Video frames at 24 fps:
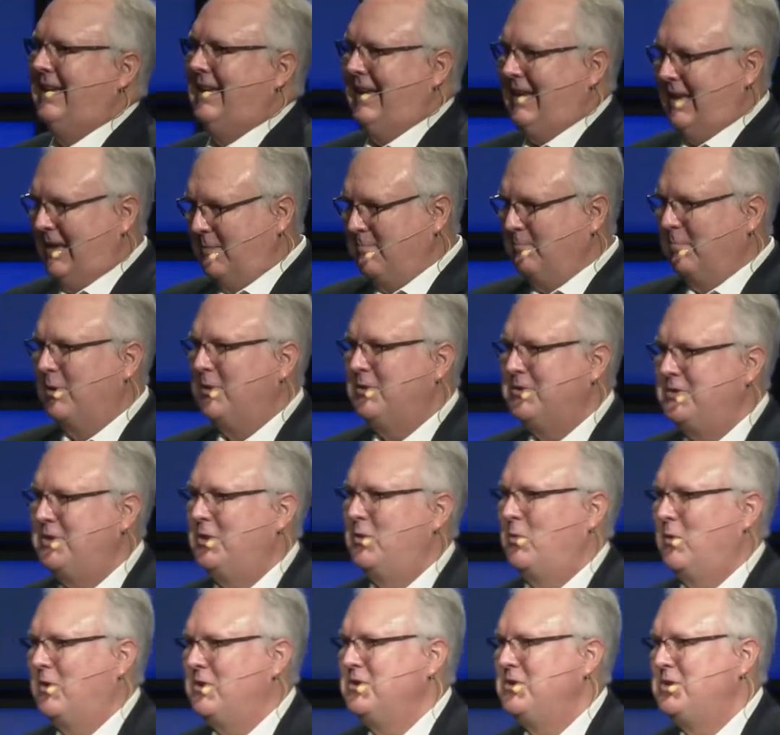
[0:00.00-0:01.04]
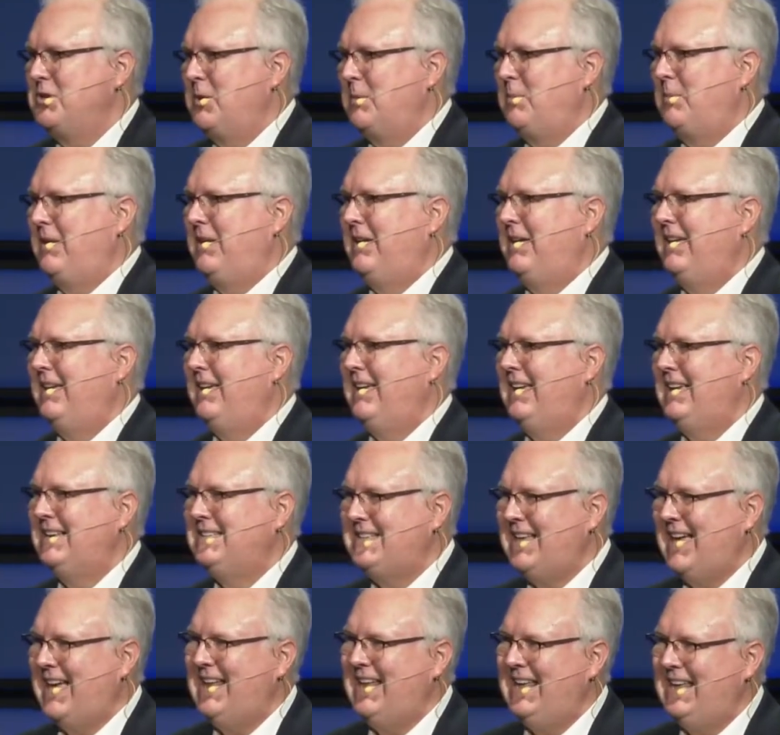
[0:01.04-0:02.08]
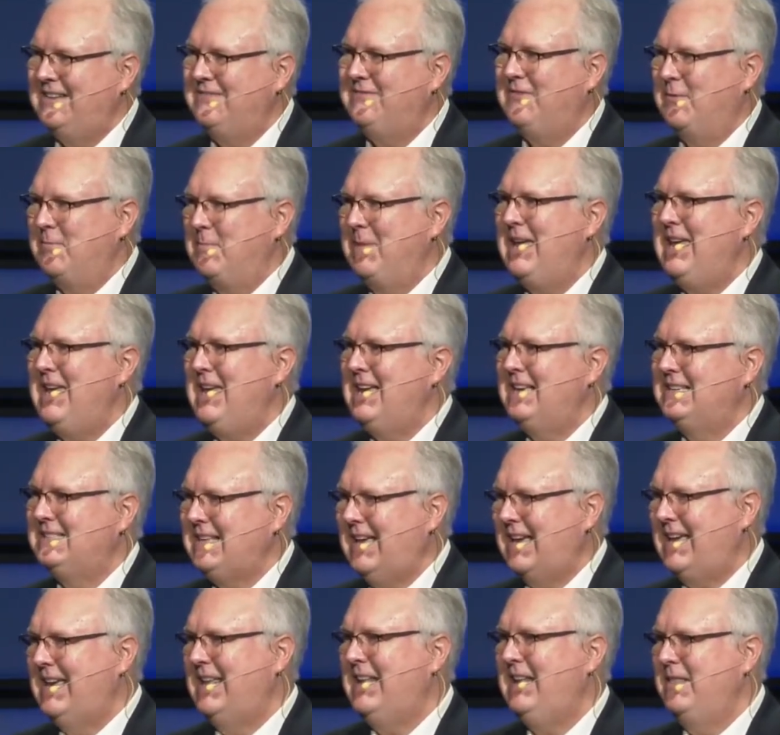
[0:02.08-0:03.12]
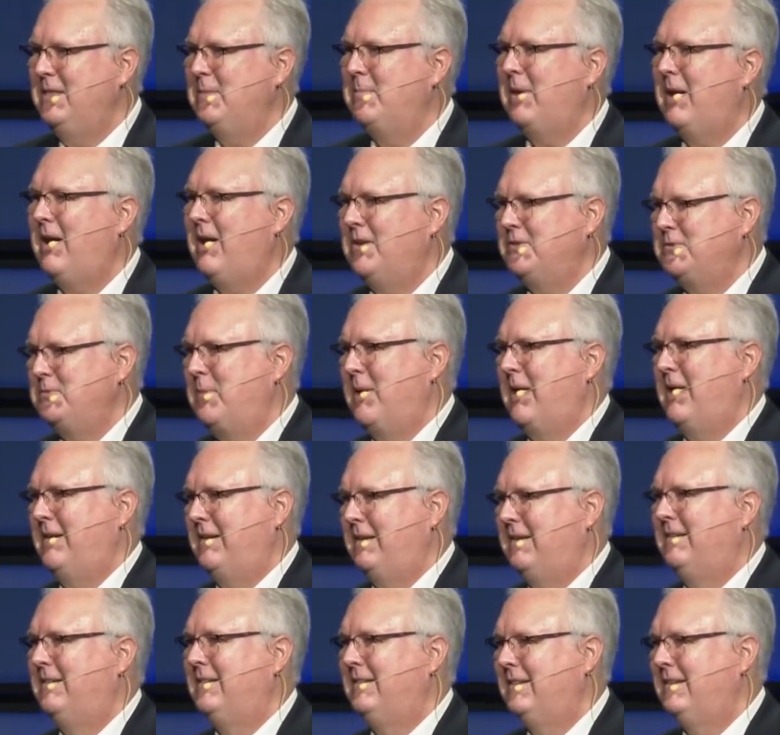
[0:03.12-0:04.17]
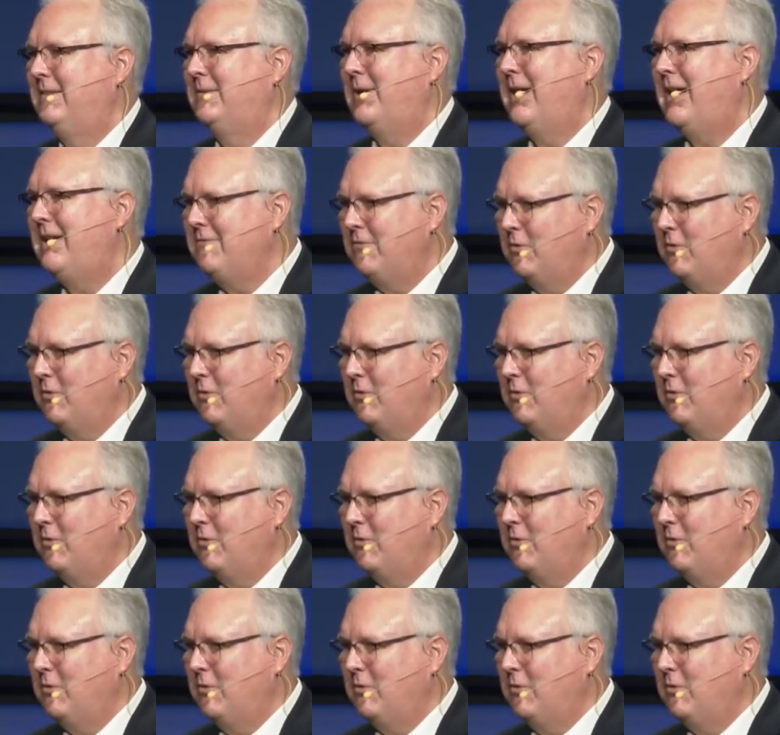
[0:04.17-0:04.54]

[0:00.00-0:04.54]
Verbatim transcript: in person worship, is that for me, it's like hitting the pause button, right?